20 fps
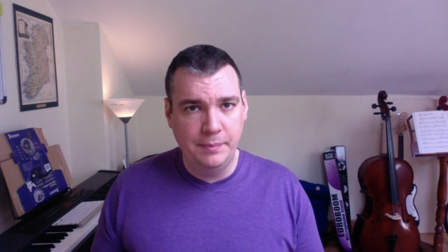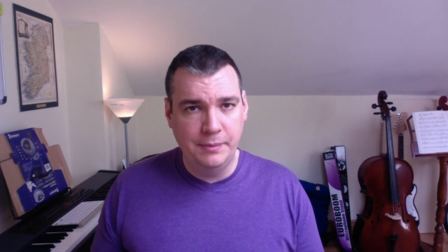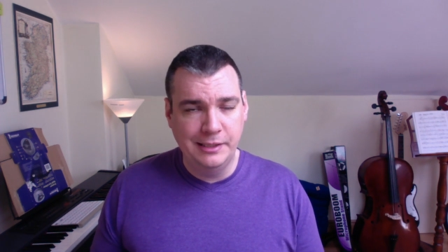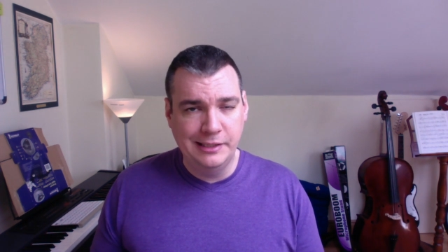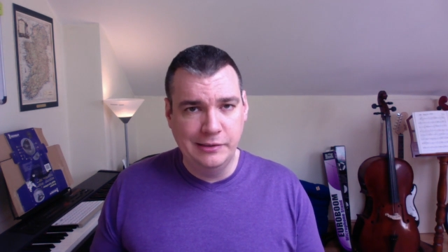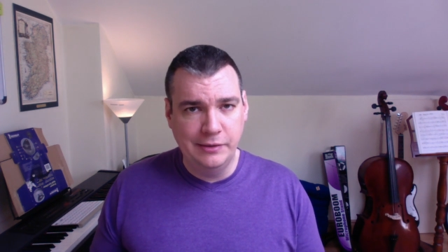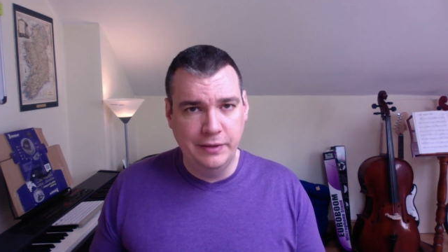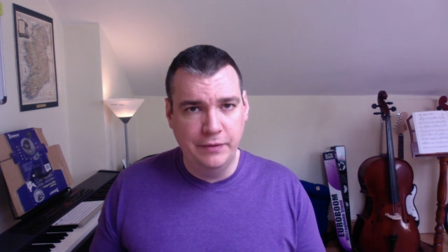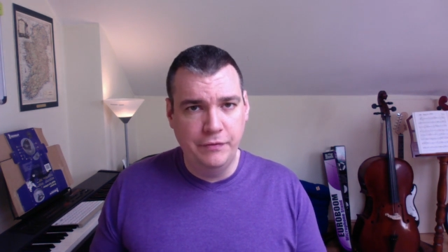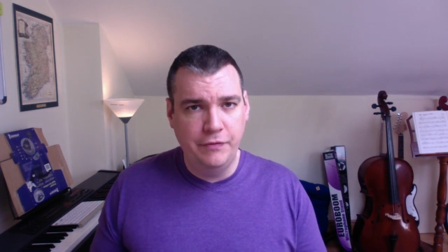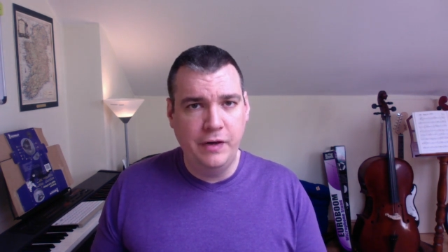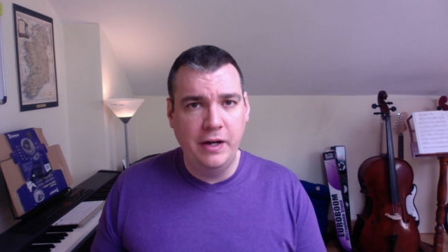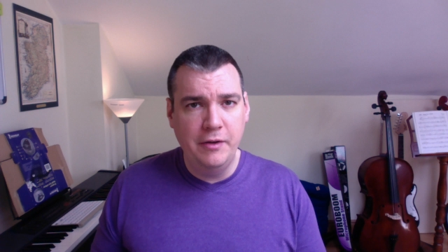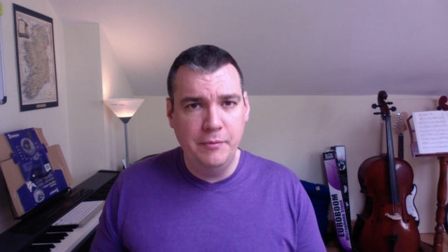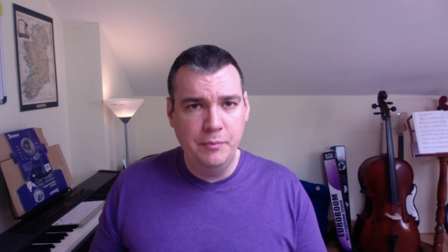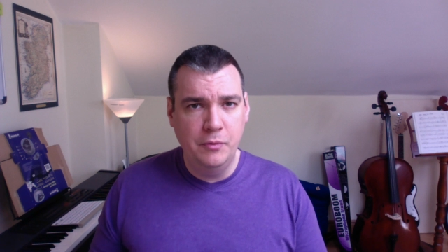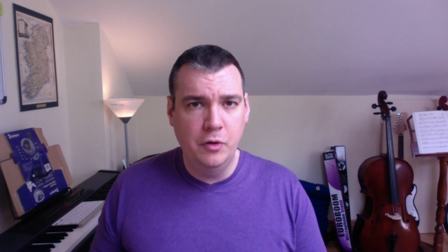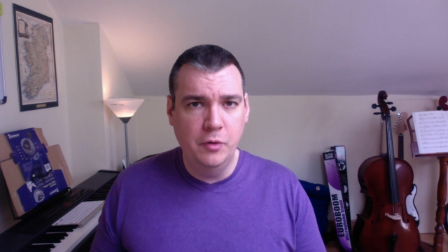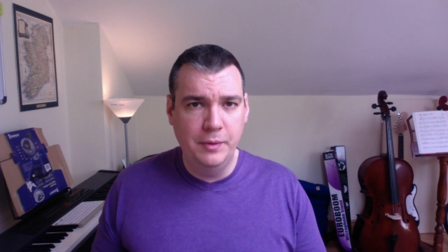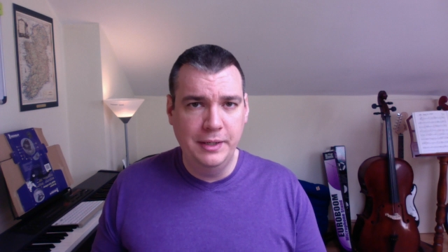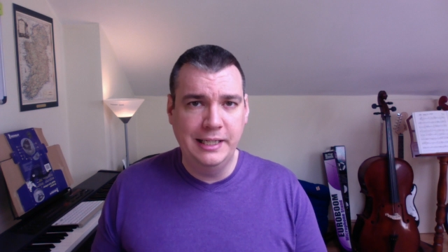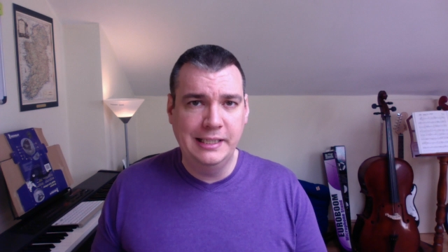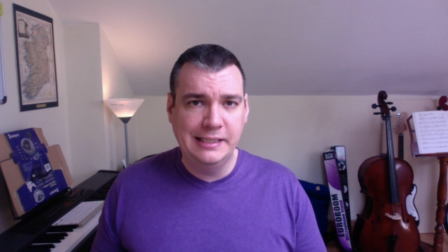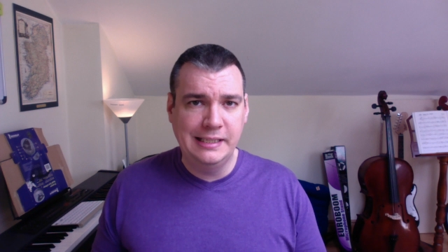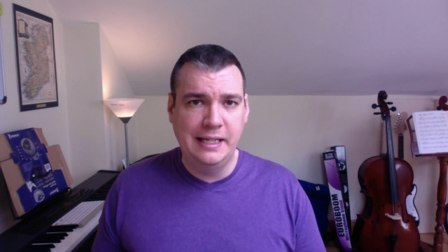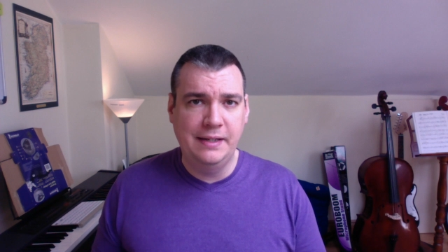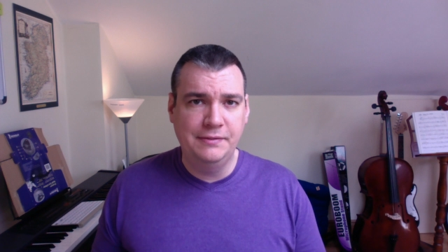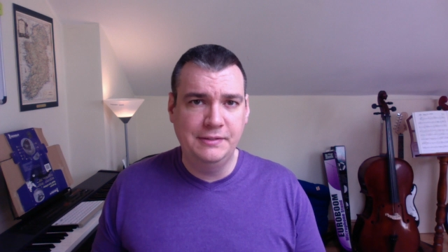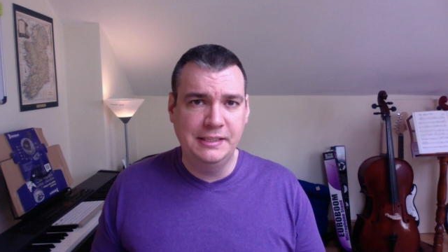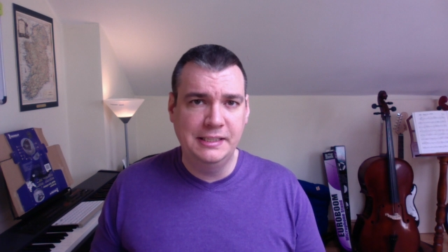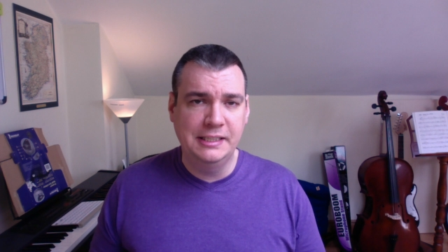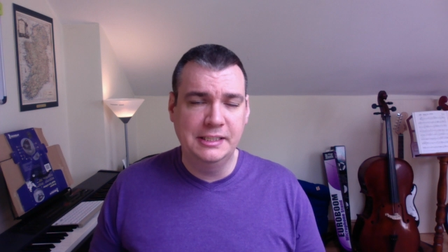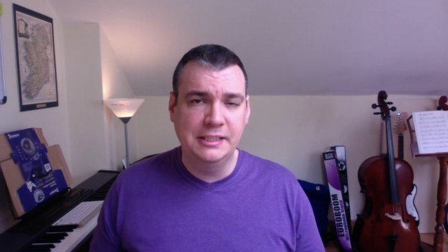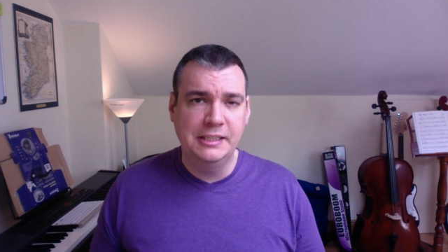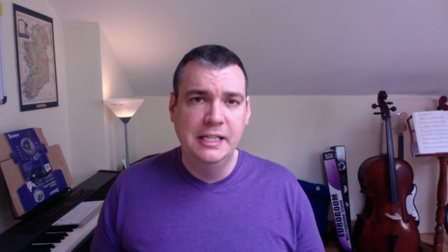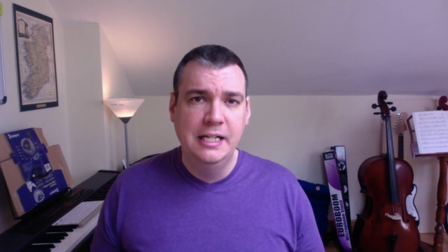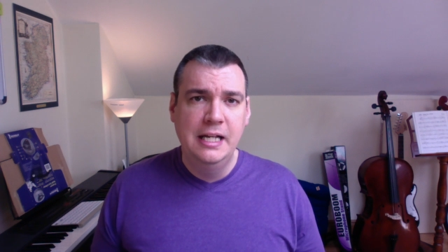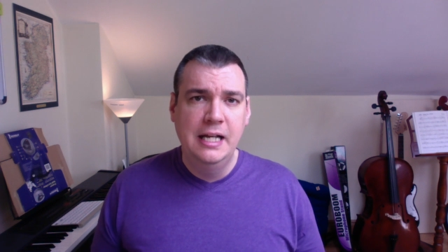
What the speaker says: There's only 5 more weeks left in it,